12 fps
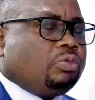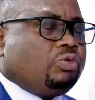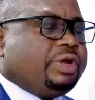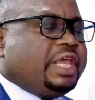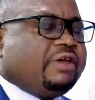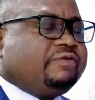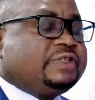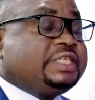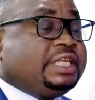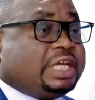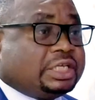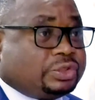We have
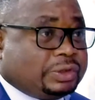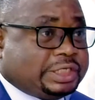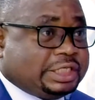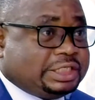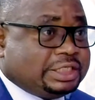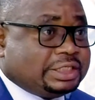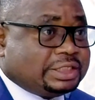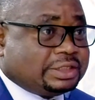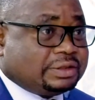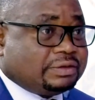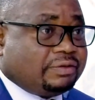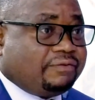serious
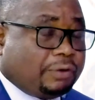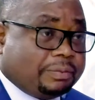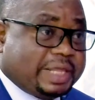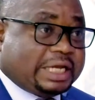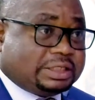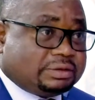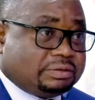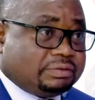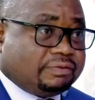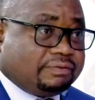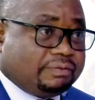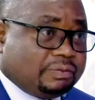shortages from that
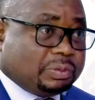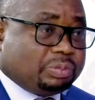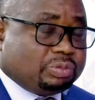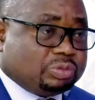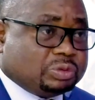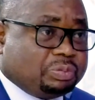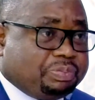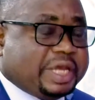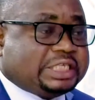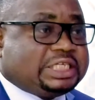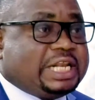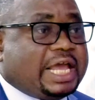
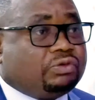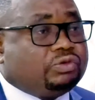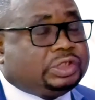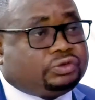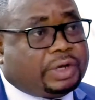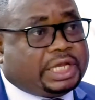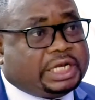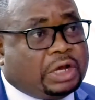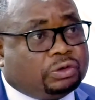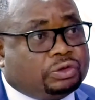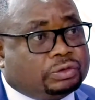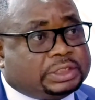baseline which we are
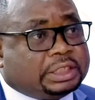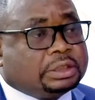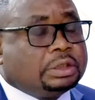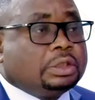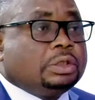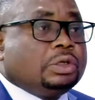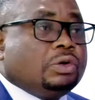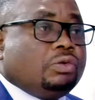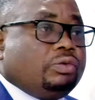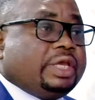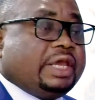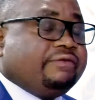now using.
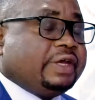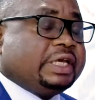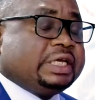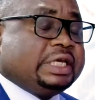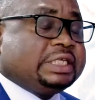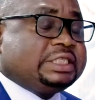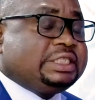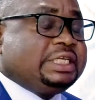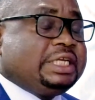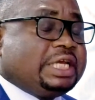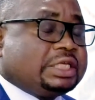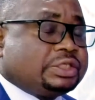We have a
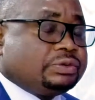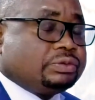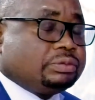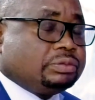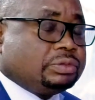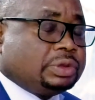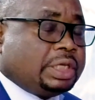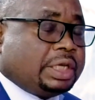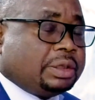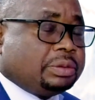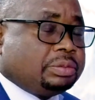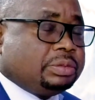serious,
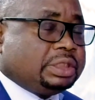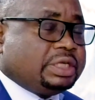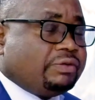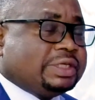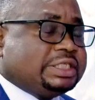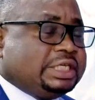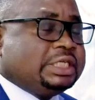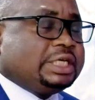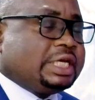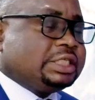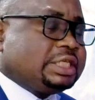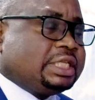there was
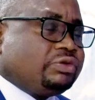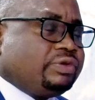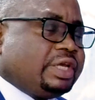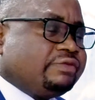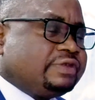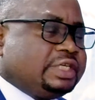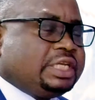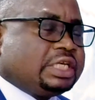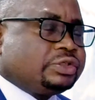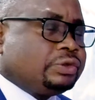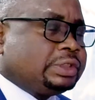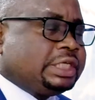indication that we have
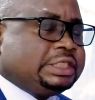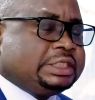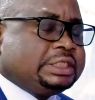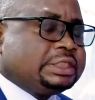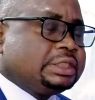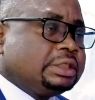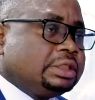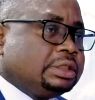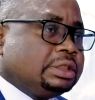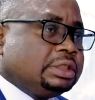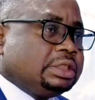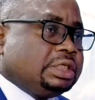serious shortages
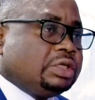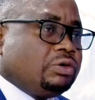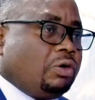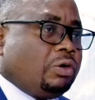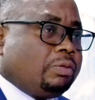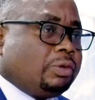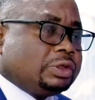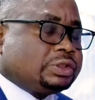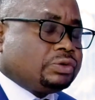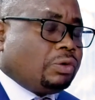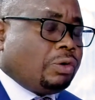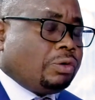in
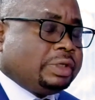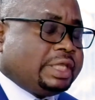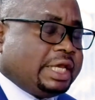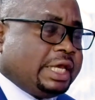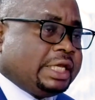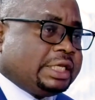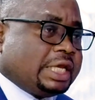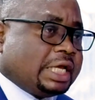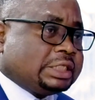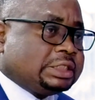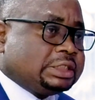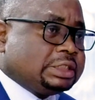almost all the
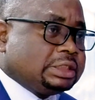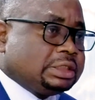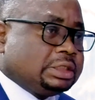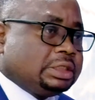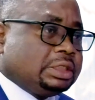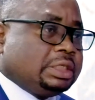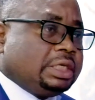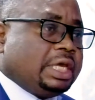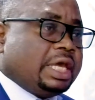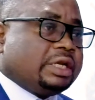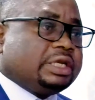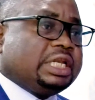areas
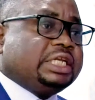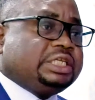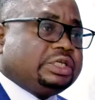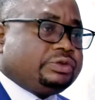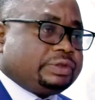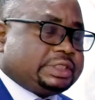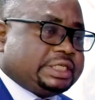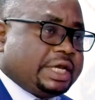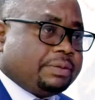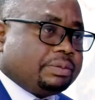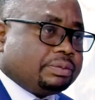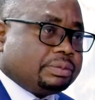related to STEM.